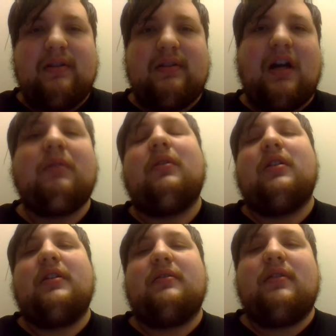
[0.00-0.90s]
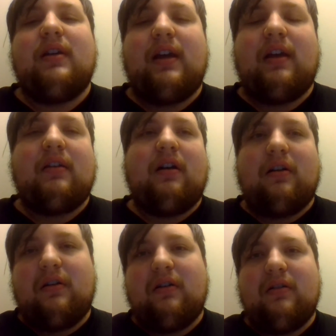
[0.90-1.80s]
Taiwan and
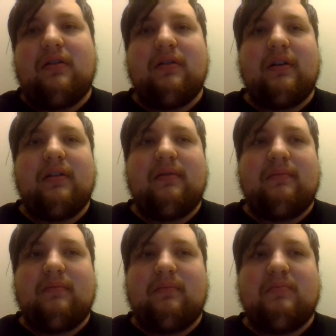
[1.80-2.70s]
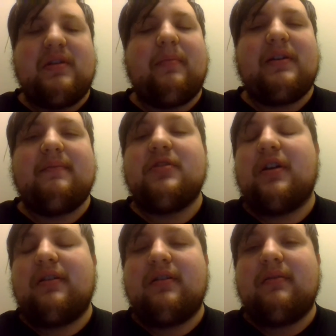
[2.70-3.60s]
Hong Kong separates from
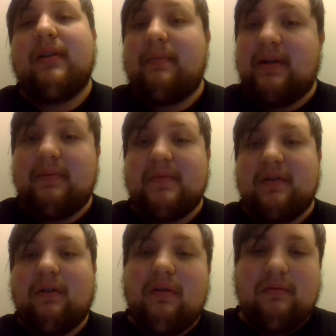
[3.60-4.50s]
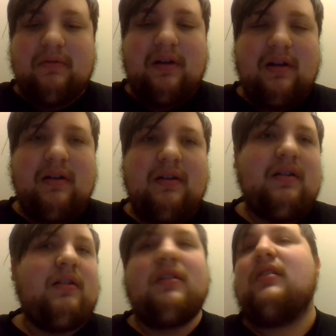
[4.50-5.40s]
China and becomes their own,
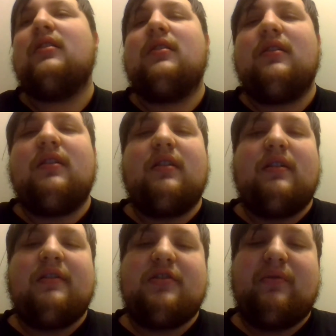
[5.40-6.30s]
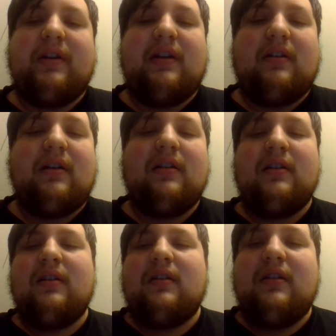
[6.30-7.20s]
joining
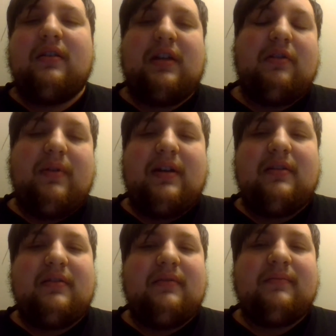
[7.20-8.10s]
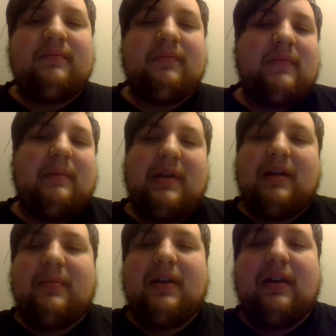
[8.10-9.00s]
the UN and
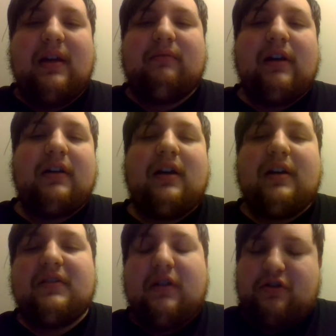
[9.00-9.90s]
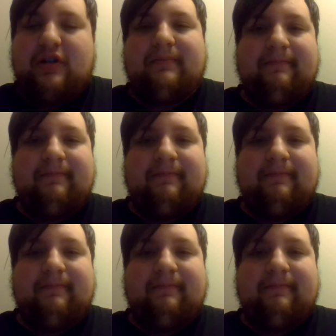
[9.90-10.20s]
becoming a recognized country.